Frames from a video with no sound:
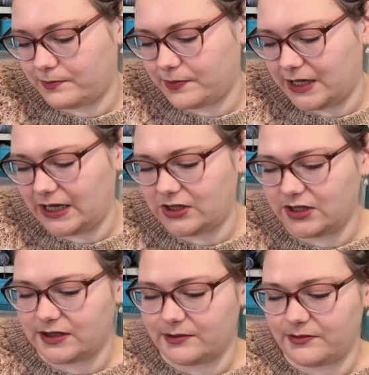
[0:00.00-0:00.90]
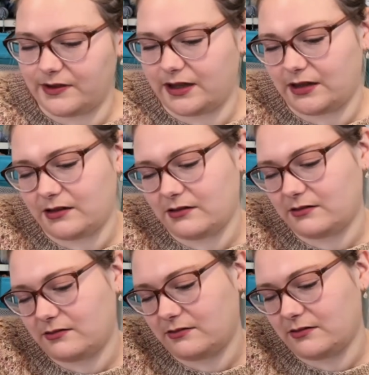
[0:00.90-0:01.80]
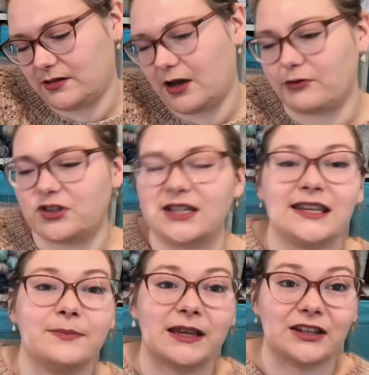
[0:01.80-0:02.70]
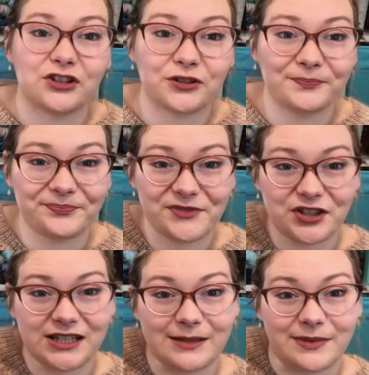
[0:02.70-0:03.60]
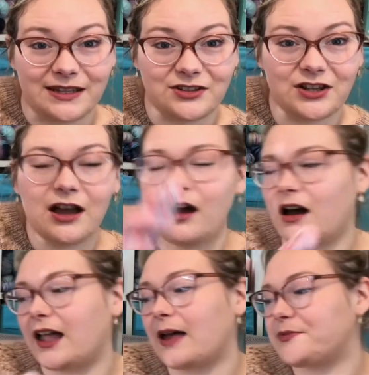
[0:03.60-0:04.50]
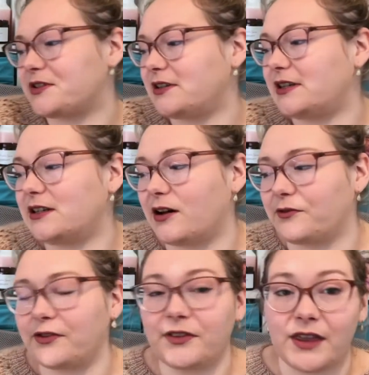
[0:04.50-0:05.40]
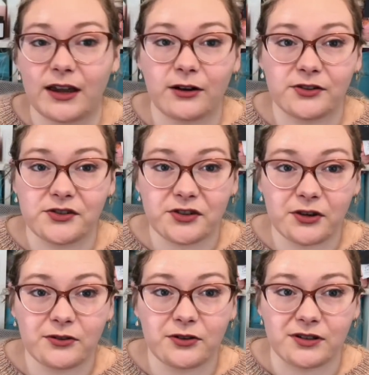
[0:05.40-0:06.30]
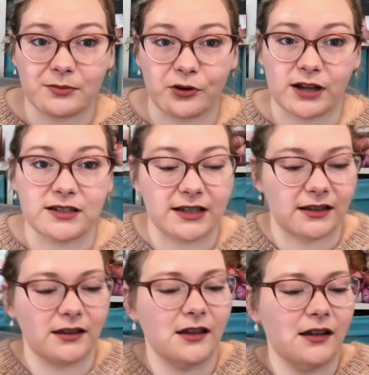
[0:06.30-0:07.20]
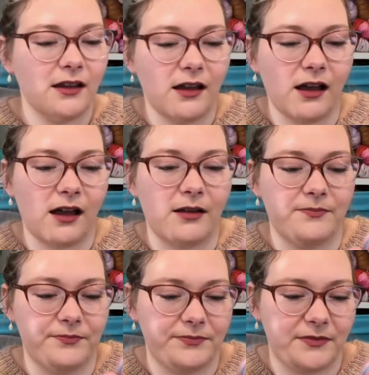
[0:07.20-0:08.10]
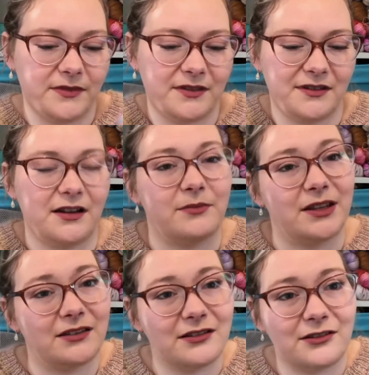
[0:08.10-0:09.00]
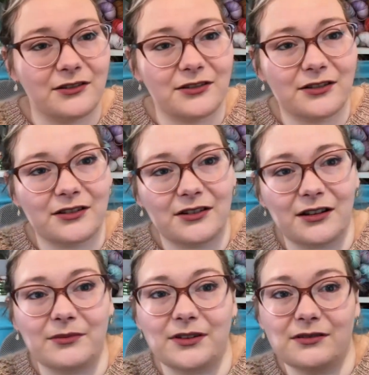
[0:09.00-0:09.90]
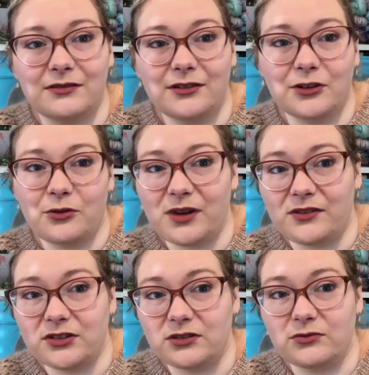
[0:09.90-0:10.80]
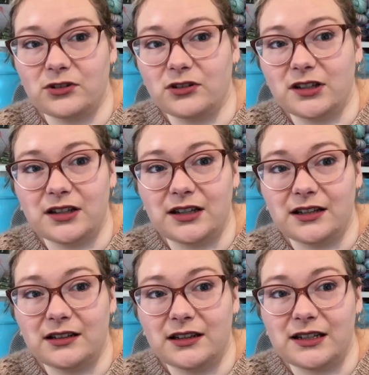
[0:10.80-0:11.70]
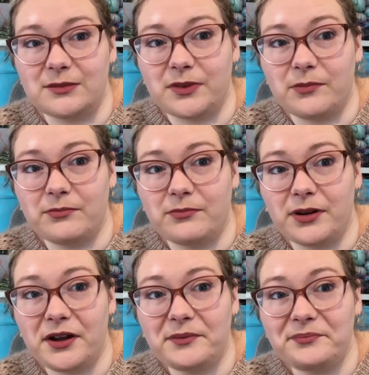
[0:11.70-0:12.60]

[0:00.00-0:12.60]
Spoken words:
Peachy something. Oh, Cheeky Peach. Cheeky Peach. I absolutely love. They are so good at branding. I mean, look away if you don't want to look at a lady bum, but